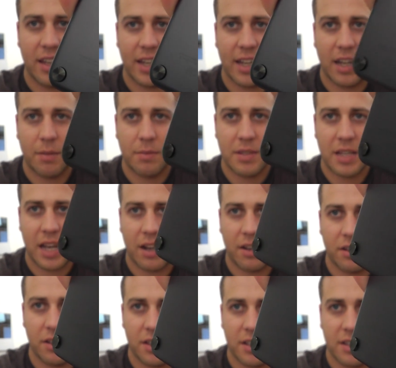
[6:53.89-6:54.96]
it comes
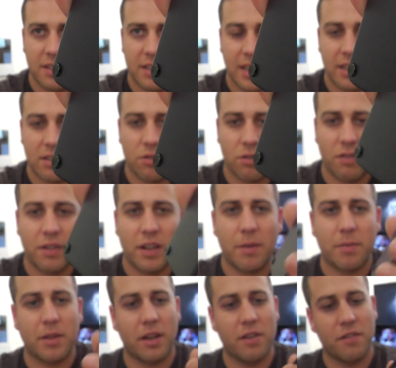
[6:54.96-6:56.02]
out, you can see it's sort of
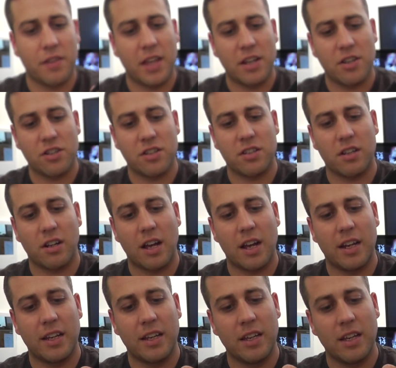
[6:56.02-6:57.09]
lipped over there just
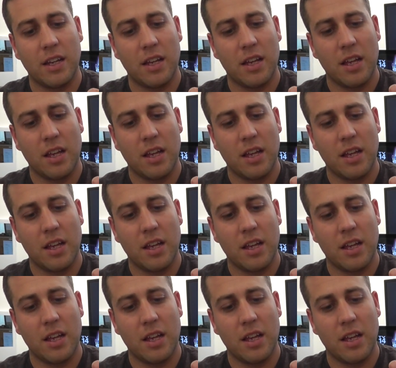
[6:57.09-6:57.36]
slightly,